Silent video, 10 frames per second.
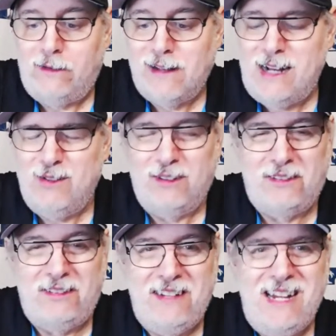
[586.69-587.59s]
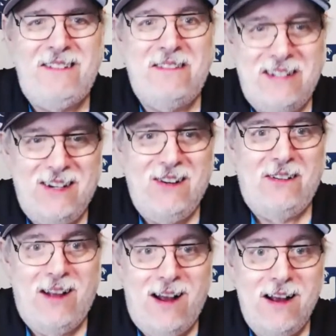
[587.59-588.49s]
signed to a 6-year
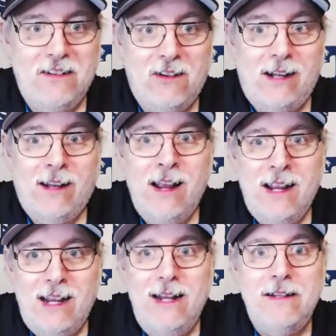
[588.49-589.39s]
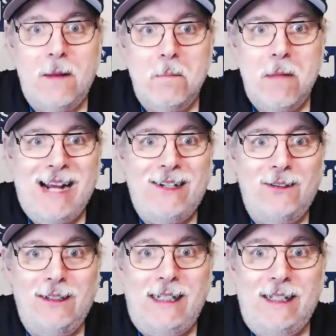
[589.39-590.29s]
contract in the minor
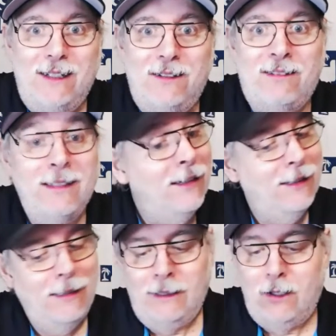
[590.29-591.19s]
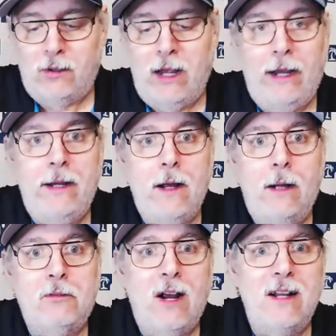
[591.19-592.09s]
leagues. Okay, I'm